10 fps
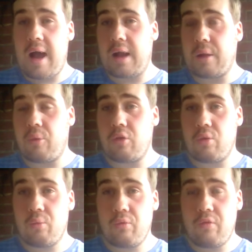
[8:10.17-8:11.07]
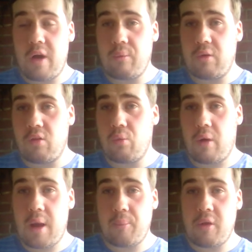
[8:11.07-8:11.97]
And I watched some 30 Reasons
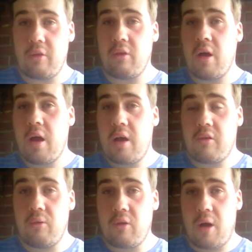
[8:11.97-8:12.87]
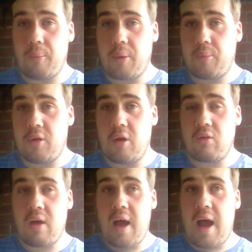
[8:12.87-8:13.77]
Why episodes, some Charmed
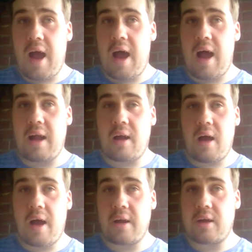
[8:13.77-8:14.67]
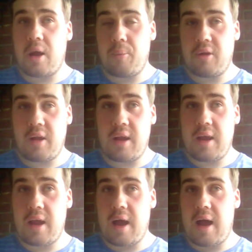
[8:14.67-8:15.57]
episodes, and I had a cup of
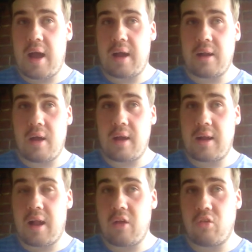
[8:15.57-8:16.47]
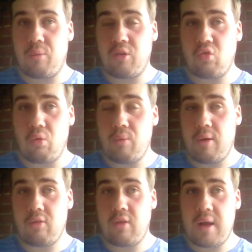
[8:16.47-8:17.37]
tea and I had the last of my strawberry
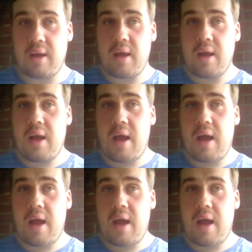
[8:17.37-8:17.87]
milkshake